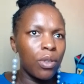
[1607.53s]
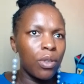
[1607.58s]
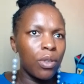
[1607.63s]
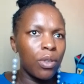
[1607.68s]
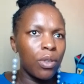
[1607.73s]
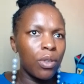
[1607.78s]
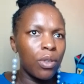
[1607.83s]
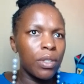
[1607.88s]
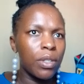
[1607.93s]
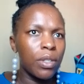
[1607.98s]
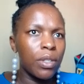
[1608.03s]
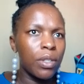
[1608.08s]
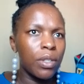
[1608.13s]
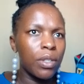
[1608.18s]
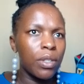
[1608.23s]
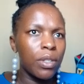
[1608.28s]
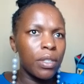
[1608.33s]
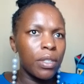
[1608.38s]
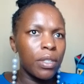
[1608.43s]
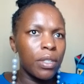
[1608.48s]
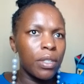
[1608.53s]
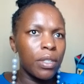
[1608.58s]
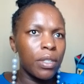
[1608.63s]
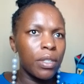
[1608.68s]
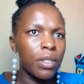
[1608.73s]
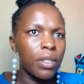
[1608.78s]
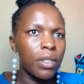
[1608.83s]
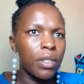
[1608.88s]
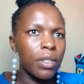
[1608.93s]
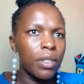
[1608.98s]
not only will
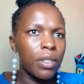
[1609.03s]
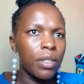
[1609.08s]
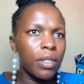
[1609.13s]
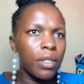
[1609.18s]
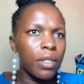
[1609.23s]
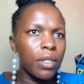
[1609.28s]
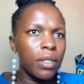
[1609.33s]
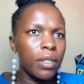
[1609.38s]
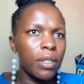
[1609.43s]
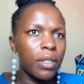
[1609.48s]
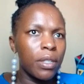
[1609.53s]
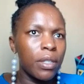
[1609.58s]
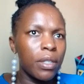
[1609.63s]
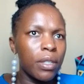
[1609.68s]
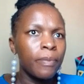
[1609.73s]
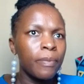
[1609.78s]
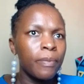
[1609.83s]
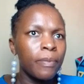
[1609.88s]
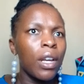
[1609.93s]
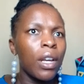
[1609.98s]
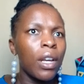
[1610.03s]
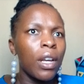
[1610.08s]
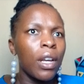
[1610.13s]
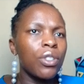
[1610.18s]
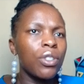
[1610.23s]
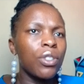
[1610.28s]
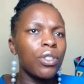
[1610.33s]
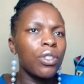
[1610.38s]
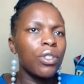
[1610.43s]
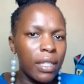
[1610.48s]
you be scheduling content,
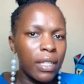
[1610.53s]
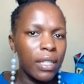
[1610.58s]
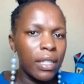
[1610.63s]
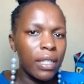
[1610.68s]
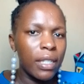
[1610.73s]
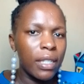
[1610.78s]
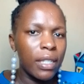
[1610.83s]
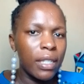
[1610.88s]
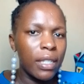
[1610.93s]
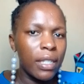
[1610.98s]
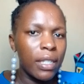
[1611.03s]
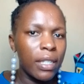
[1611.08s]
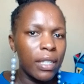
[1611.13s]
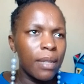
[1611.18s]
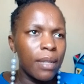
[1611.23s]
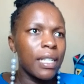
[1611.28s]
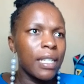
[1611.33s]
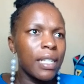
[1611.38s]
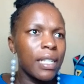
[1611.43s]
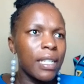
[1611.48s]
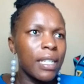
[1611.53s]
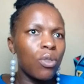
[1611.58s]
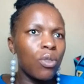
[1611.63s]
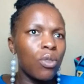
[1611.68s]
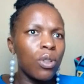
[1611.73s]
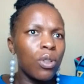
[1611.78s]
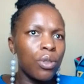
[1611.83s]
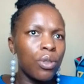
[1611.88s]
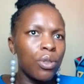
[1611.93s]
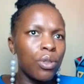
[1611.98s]
but it also allows
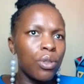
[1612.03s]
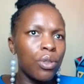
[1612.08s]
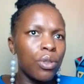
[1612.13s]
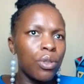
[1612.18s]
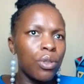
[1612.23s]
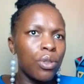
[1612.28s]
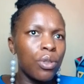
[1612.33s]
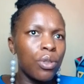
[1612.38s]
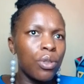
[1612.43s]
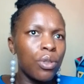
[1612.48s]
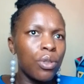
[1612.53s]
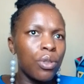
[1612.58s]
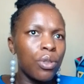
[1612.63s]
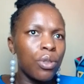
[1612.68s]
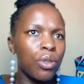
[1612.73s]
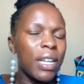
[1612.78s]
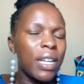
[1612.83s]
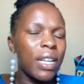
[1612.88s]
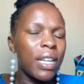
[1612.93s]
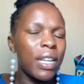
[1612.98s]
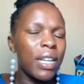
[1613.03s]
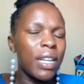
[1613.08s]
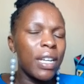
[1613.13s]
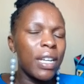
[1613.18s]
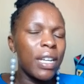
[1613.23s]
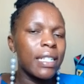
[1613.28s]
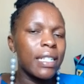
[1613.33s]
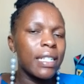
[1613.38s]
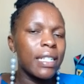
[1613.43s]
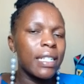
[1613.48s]
you to integrate,
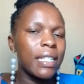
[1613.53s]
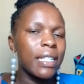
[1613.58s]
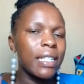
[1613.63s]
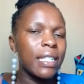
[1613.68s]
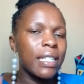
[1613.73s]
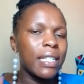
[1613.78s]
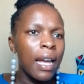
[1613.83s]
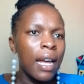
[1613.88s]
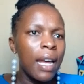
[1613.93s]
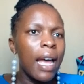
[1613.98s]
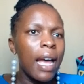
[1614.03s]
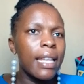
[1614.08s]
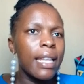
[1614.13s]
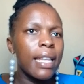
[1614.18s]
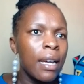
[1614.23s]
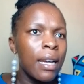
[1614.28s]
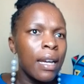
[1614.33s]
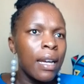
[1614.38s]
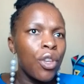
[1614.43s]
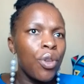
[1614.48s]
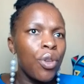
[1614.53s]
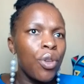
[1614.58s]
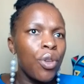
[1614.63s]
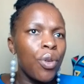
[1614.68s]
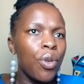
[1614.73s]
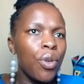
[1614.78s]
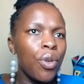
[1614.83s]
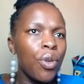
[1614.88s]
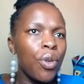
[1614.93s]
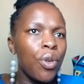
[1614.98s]
in the sense that you
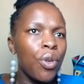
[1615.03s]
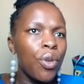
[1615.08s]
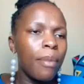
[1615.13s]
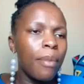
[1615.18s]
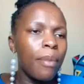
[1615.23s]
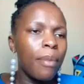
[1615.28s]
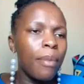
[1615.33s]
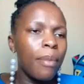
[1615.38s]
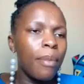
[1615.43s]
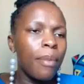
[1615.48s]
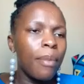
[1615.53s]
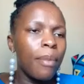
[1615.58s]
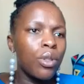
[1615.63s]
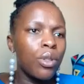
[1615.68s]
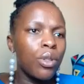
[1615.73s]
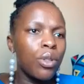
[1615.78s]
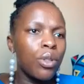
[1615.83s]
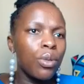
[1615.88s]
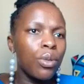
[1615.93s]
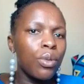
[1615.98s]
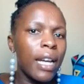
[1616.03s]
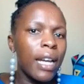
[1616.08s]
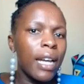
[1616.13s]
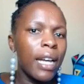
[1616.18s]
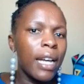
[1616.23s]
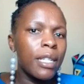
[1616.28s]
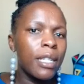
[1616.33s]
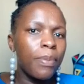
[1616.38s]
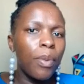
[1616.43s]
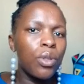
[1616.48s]
can get
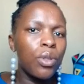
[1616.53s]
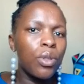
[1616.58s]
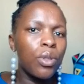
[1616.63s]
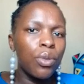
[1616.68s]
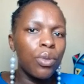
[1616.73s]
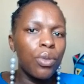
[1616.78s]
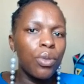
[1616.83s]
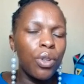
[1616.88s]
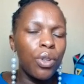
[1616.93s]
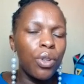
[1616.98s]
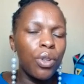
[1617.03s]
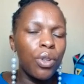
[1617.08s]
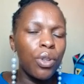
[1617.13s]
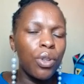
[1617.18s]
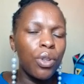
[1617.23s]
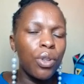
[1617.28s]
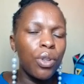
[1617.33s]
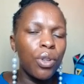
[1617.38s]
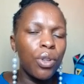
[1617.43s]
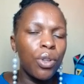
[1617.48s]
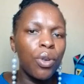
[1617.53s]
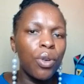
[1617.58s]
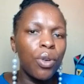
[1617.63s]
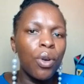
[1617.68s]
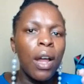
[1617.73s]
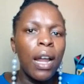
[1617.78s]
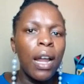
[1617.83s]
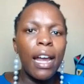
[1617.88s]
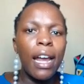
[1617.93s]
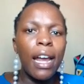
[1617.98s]
people to
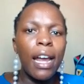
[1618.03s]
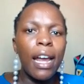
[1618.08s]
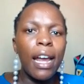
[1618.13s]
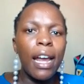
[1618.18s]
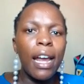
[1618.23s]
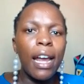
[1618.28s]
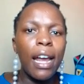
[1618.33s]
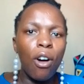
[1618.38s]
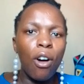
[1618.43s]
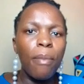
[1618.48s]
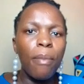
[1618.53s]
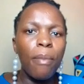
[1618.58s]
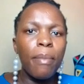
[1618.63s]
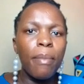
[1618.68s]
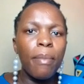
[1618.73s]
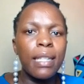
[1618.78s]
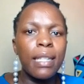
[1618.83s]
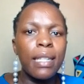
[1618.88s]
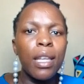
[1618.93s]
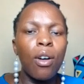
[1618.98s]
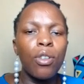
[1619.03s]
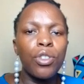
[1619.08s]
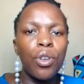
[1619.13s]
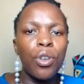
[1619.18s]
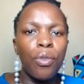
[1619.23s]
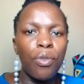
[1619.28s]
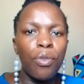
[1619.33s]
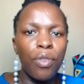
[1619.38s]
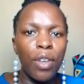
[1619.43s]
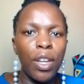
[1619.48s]
like comment something on your
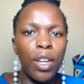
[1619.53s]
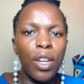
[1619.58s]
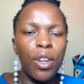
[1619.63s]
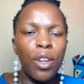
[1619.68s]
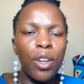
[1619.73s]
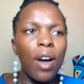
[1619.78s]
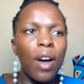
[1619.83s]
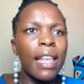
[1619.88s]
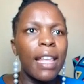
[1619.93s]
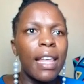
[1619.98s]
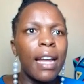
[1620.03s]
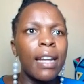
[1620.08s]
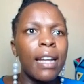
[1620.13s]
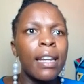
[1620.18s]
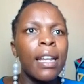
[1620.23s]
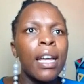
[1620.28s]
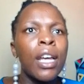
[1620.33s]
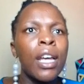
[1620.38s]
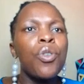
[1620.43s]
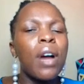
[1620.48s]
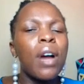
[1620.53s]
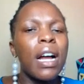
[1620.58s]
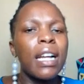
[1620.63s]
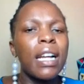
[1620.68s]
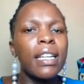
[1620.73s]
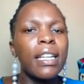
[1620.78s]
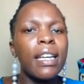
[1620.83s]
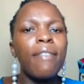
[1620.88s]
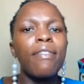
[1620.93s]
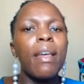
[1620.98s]
video, and then you
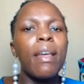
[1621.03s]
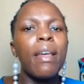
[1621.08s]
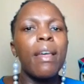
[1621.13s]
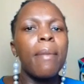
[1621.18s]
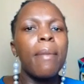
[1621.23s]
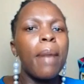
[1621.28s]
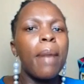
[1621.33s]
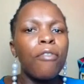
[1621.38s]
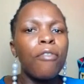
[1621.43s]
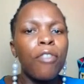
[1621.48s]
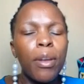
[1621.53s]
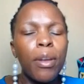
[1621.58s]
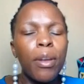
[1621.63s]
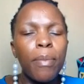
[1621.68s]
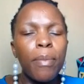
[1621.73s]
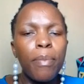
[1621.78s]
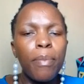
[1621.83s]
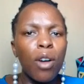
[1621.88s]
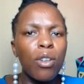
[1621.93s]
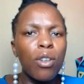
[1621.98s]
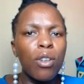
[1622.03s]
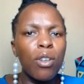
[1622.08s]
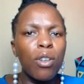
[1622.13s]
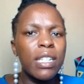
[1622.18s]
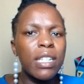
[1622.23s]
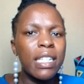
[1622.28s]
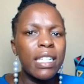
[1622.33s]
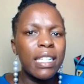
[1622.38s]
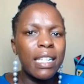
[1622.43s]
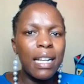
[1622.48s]
can give them a freebie or
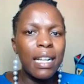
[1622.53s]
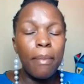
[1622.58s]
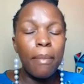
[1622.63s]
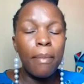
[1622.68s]
sell them